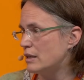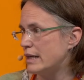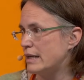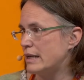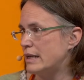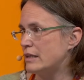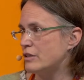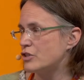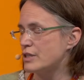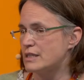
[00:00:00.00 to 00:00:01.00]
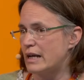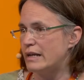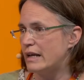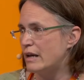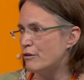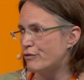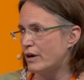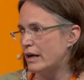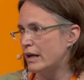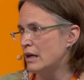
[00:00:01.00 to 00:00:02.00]
They can just
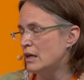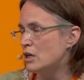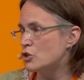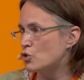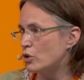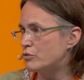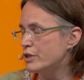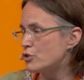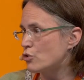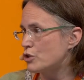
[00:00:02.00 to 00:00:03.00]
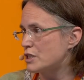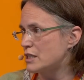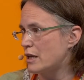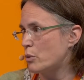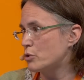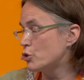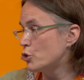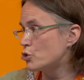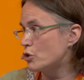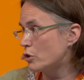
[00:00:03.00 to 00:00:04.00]
identify resources they want to
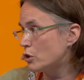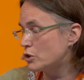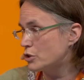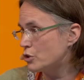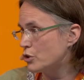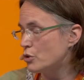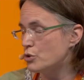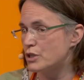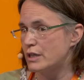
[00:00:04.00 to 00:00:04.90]
use or not to use.